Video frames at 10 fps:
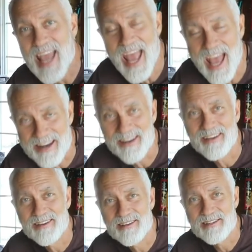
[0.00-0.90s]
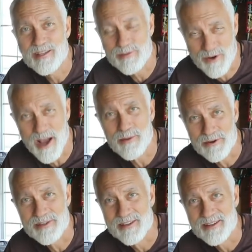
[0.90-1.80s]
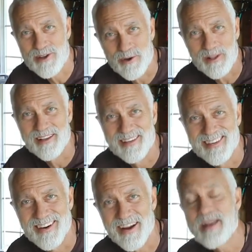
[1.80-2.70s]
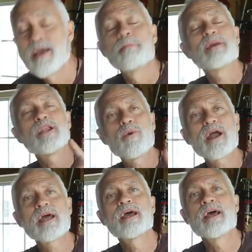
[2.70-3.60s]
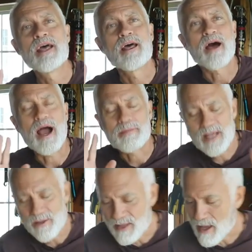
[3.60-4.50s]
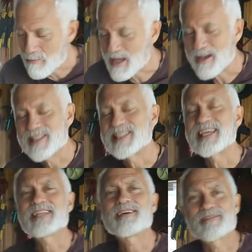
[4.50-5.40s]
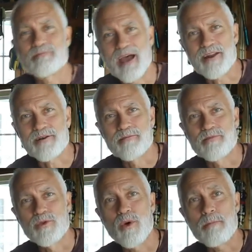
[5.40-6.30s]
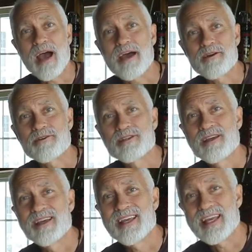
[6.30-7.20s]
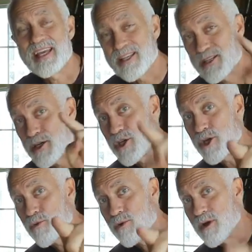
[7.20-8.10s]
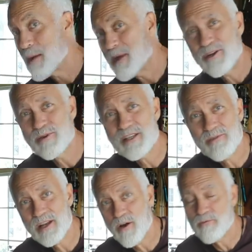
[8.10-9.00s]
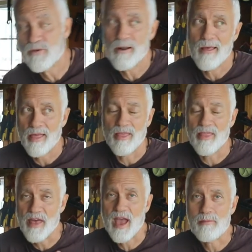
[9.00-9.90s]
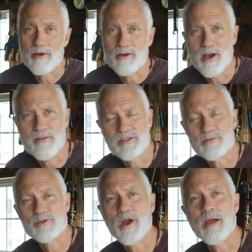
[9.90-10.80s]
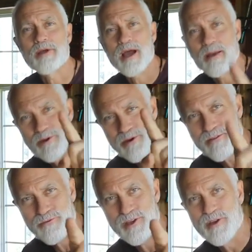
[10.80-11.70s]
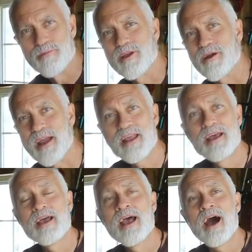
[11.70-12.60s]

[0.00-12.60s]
10 subscribers total, all right? But you know what? I'm telling you that because it doesn't matter. What matters is you. I'm not doing this video for them who haven't subscribed. I'm doing it for you, all right?